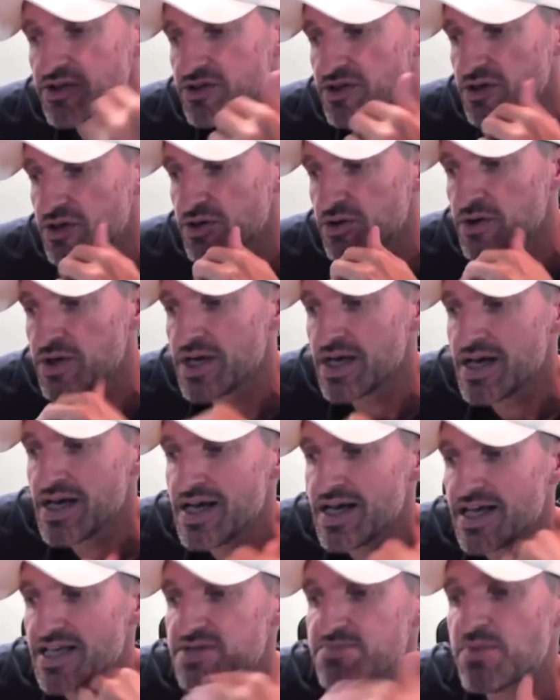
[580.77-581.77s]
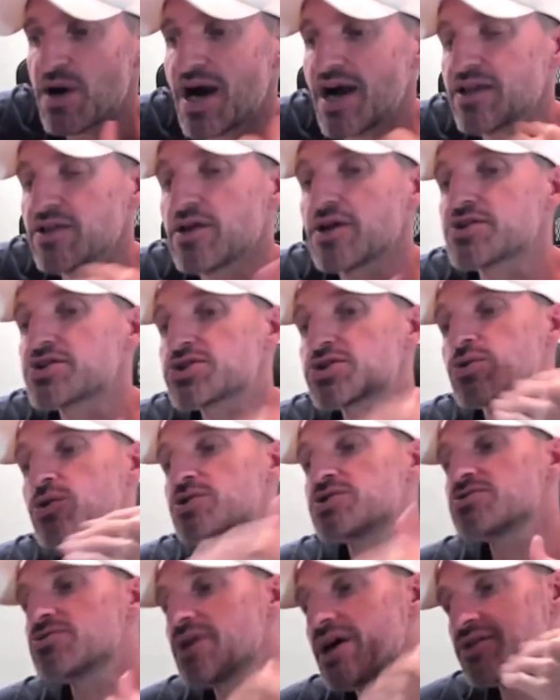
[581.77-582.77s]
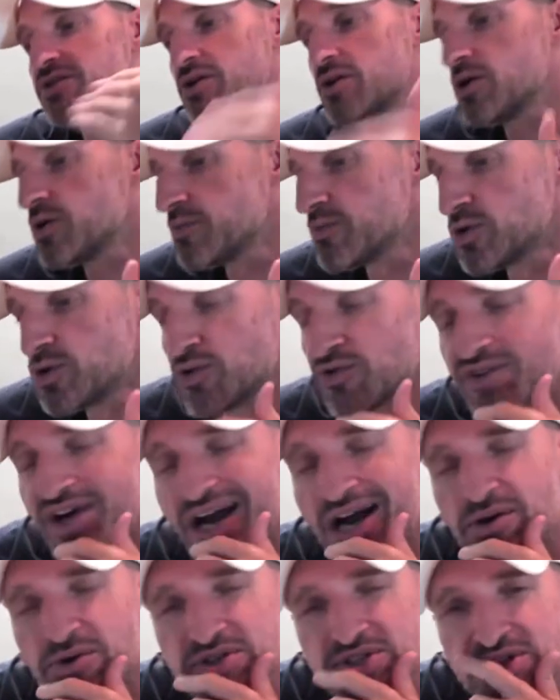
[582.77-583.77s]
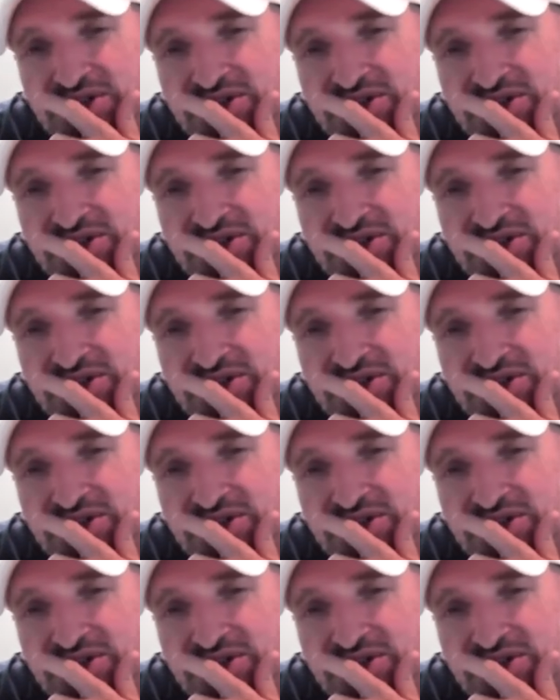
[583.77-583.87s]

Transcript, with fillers: to do is pile on shorts throughout the whole move. I was